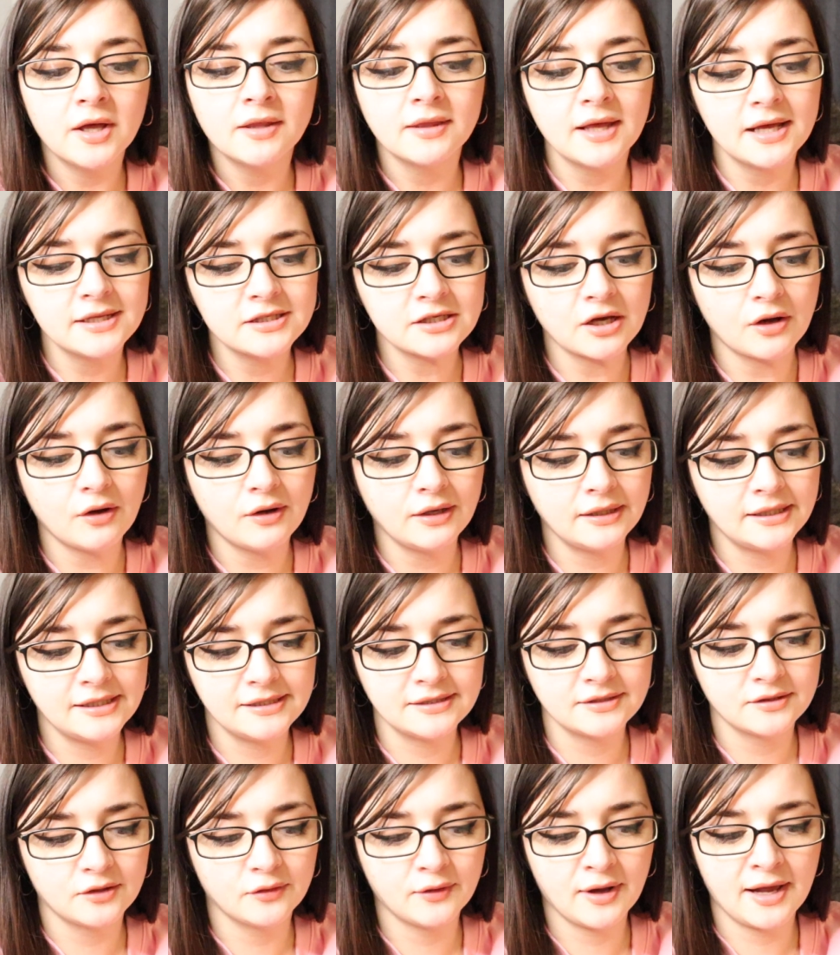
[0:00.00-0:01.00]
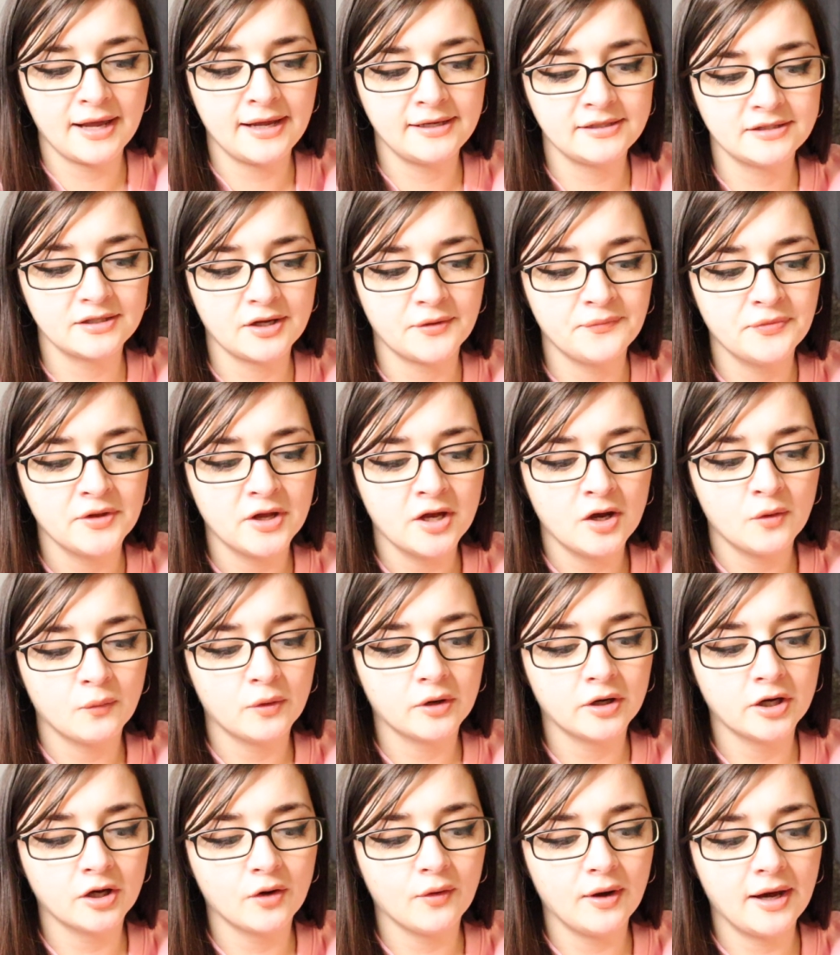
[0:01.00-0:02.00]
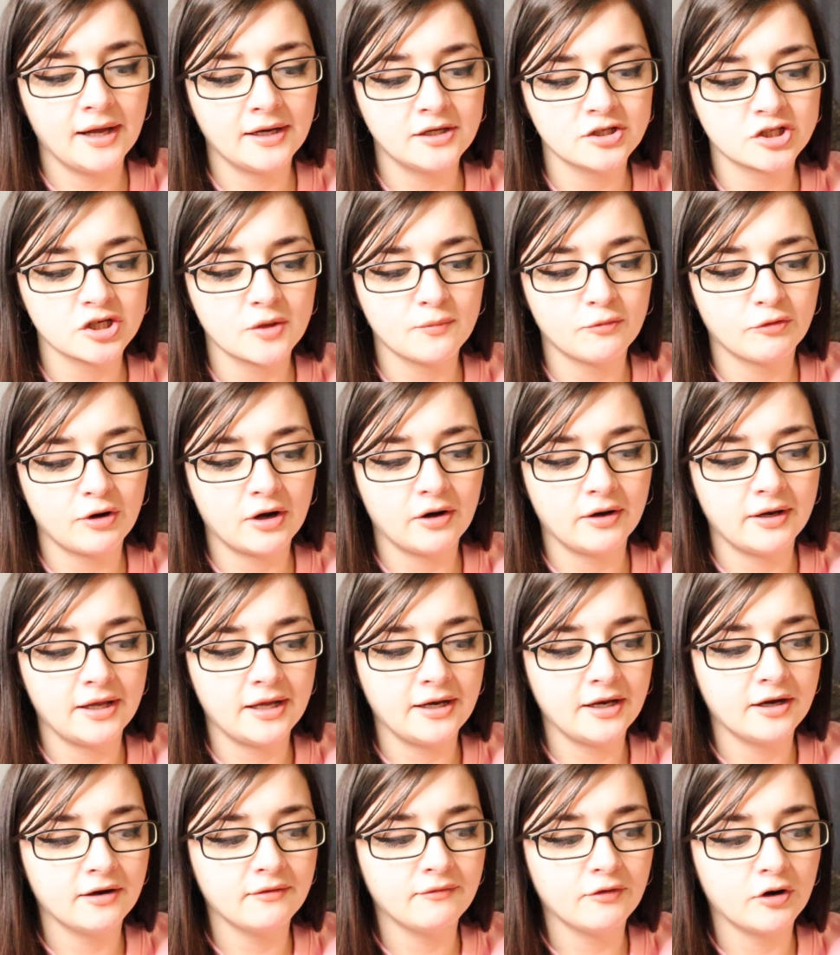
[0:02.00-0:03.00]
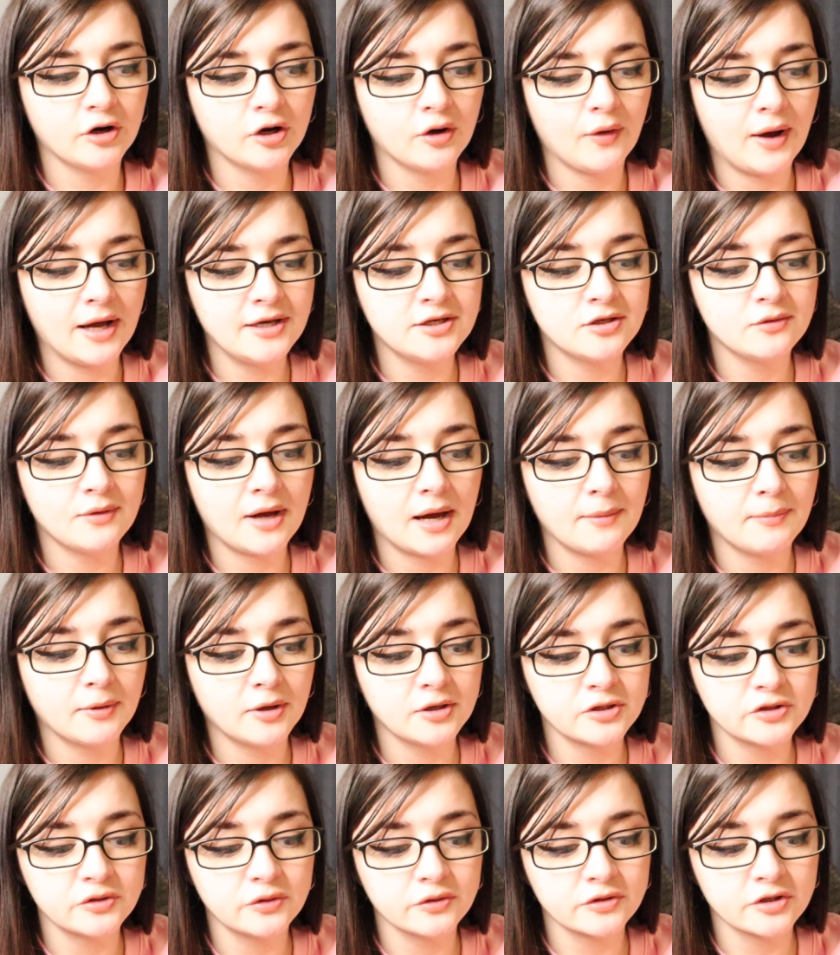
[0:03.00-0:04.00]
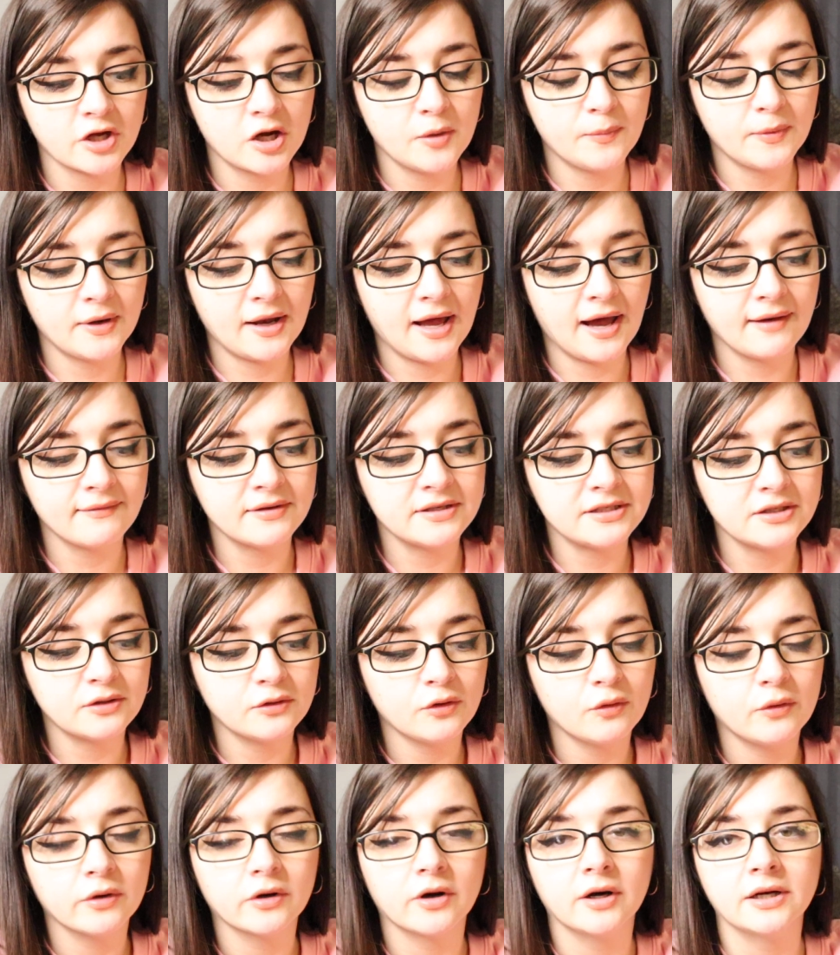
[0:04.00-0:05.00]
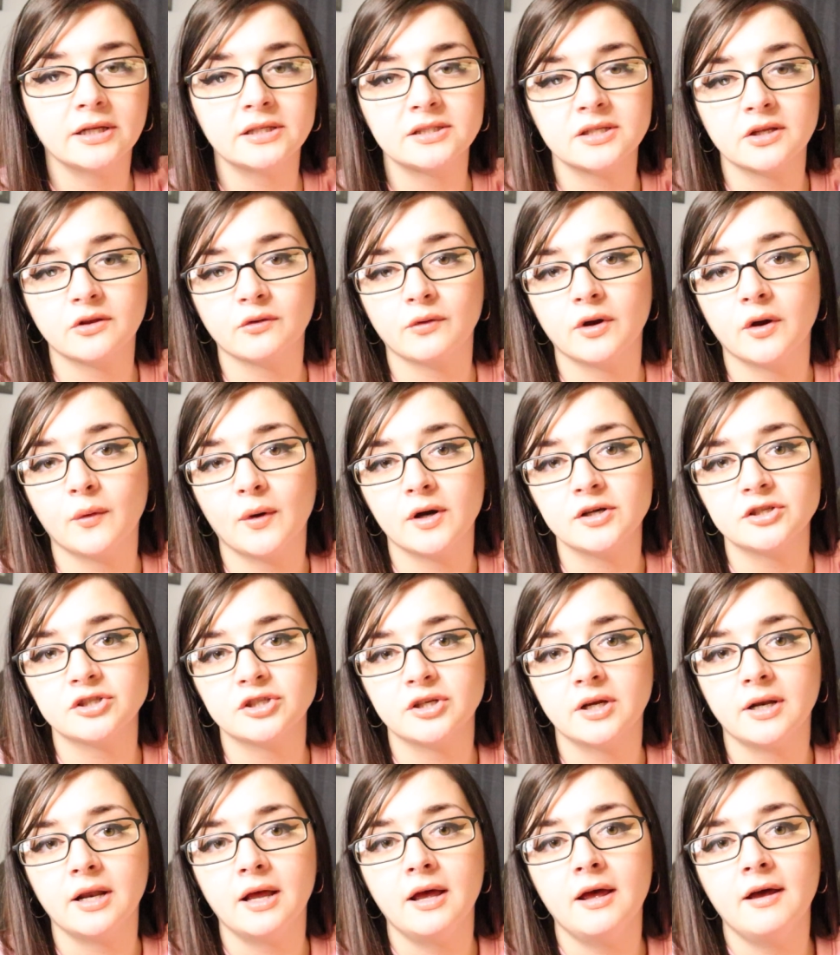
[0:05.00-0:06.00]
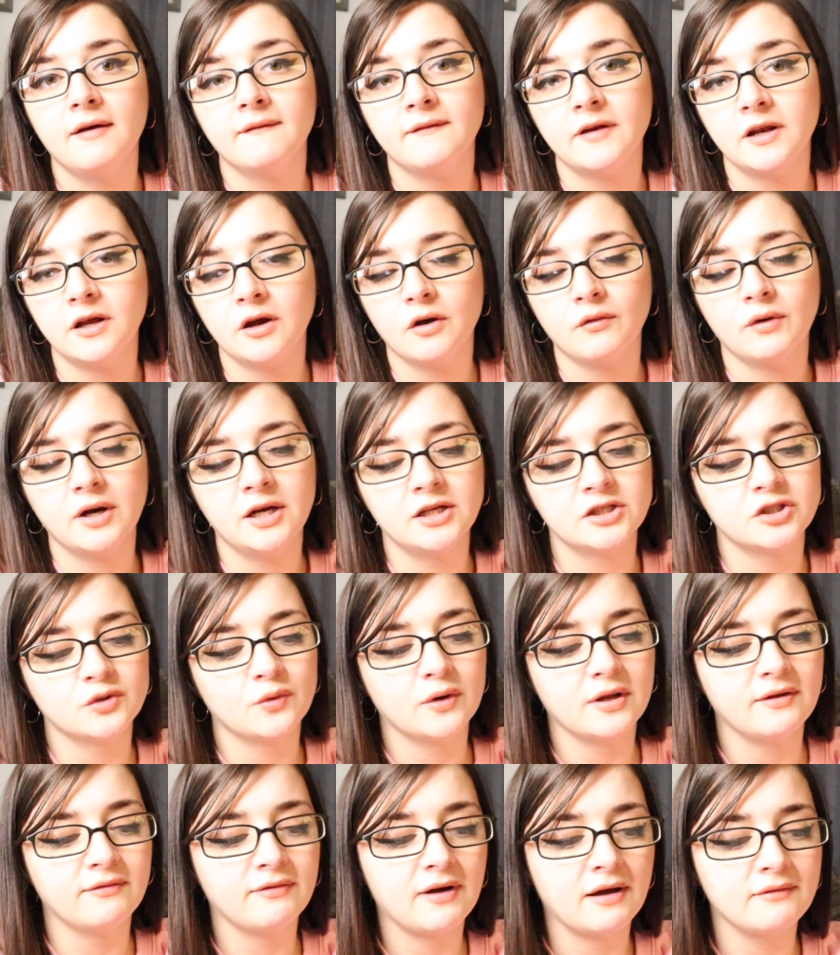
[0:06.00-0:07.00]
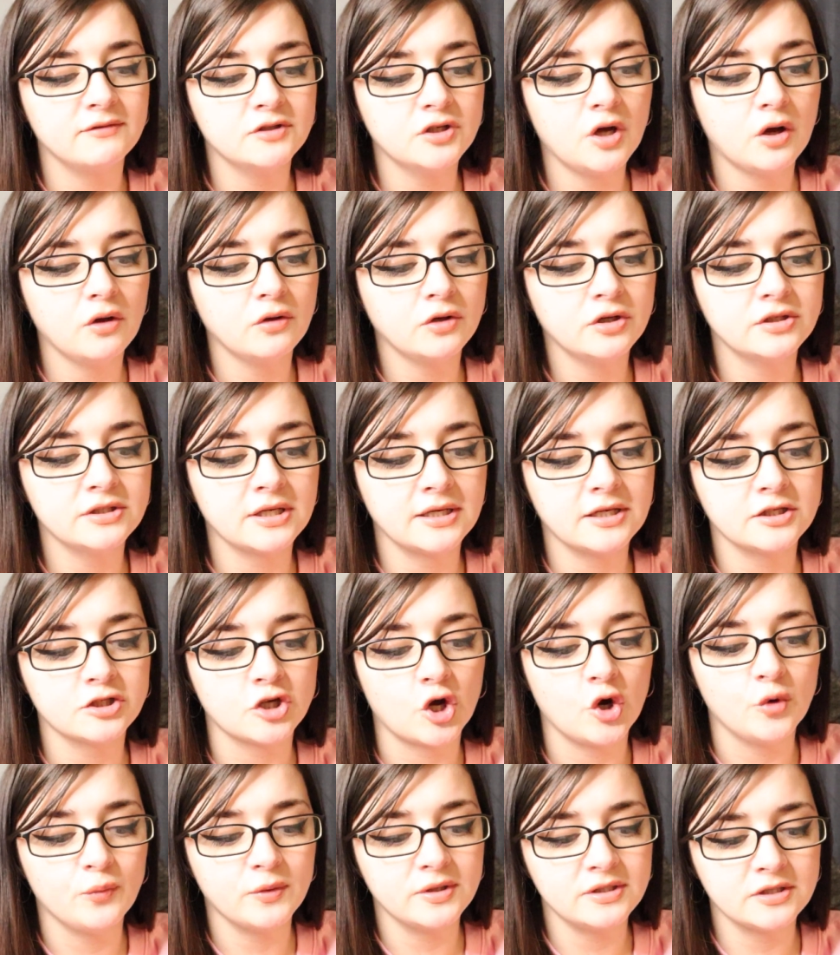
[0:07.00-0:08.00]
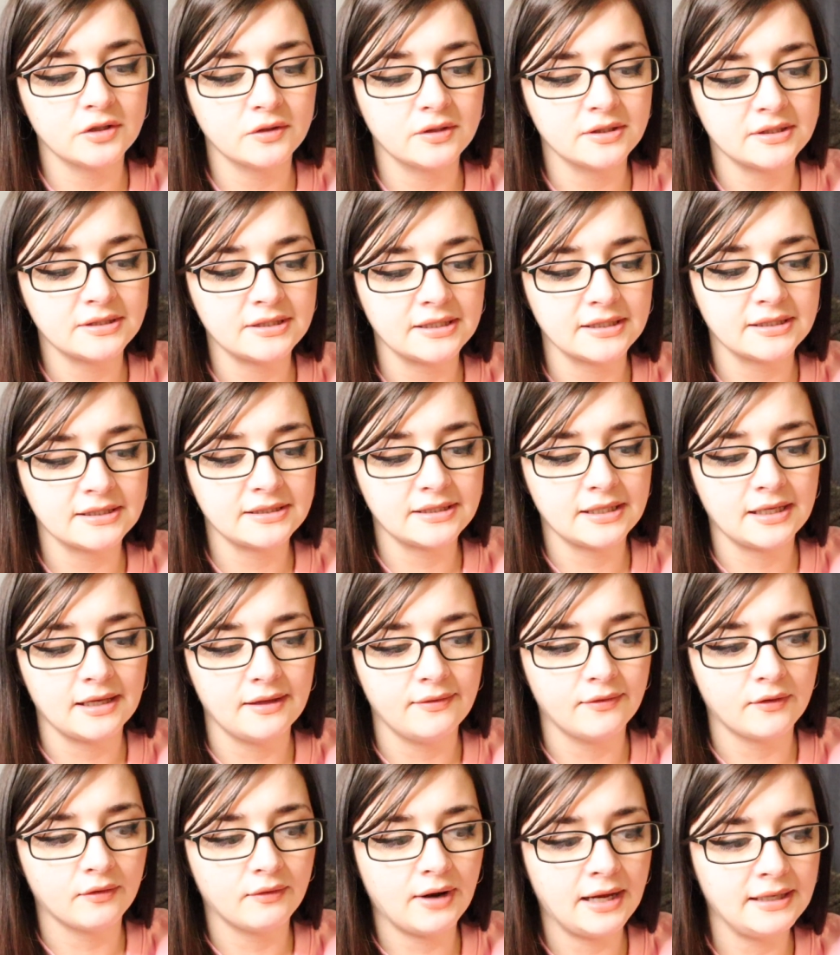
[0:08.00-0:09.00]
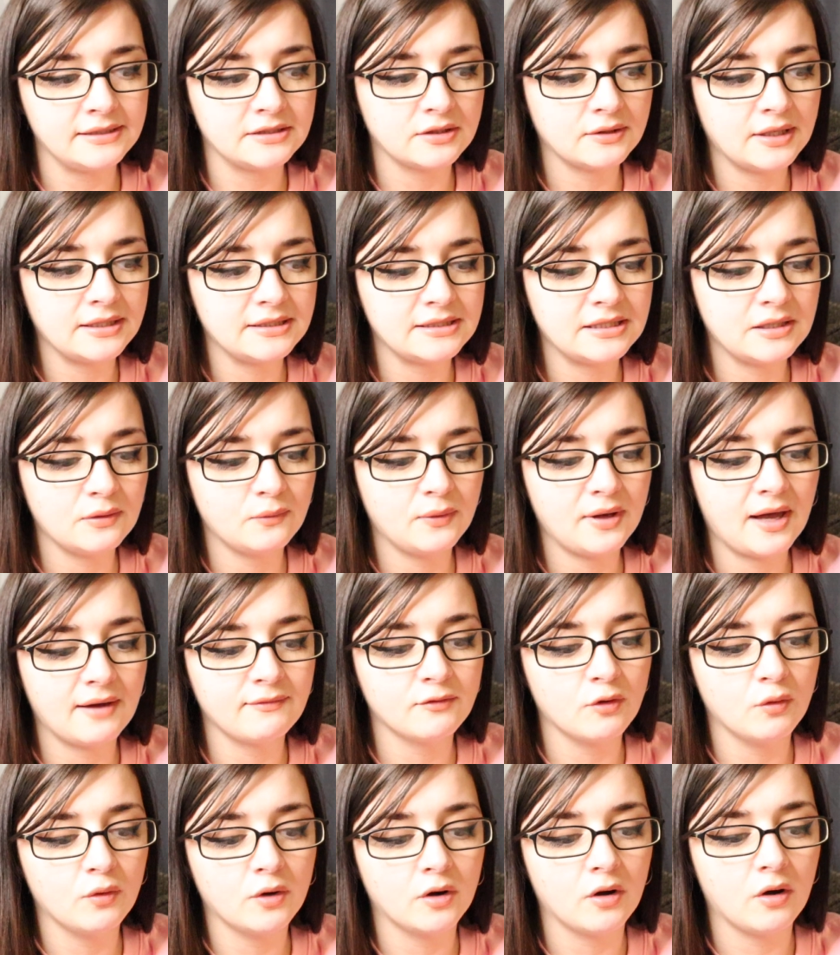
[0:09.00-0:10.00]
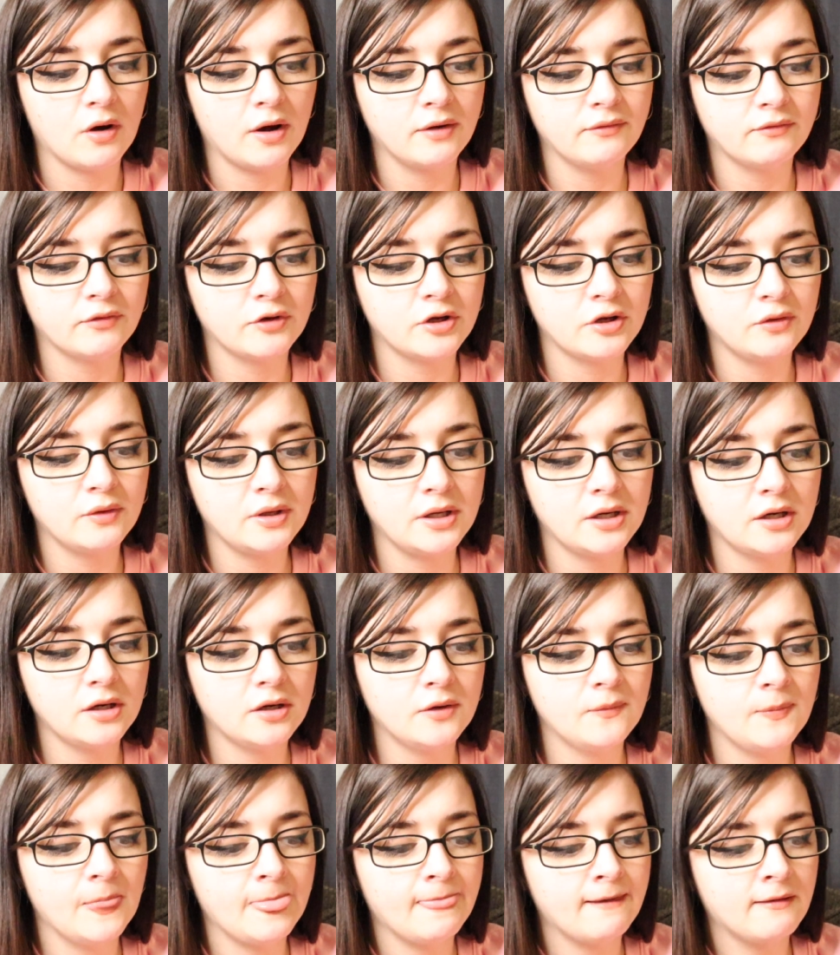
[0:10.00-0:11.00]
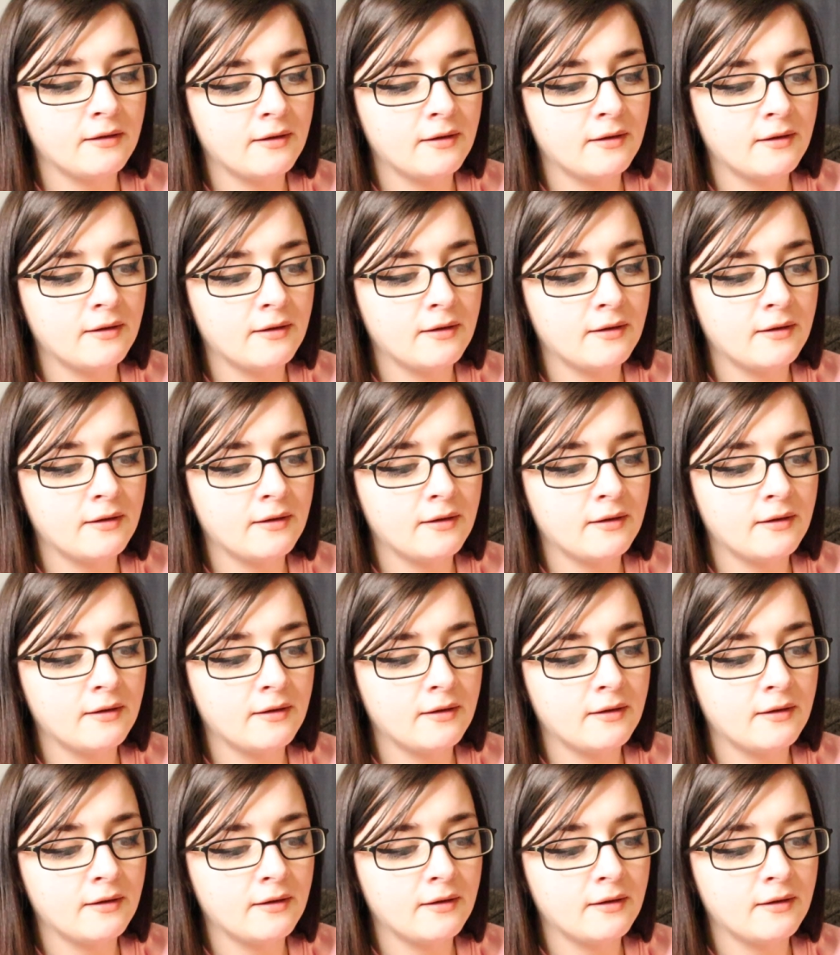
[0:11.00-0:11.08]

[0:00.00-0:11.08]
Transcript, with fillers: That's all it is, okay? So we're going to go ahead and jump right on in here, Virgo. I do have personals open. I have a deal going on. It's a three-question video read. It's $25, and it's open till the 16th, all right? So let's see what we have going on for you here.